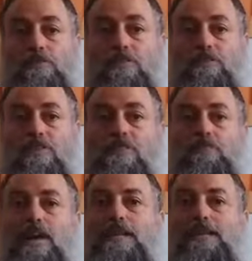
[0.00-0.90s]
So that's a
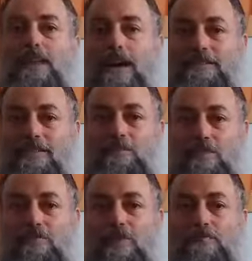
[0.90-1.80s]
great light
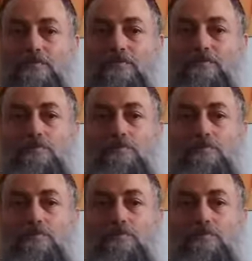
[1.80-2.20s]
coming from heaven.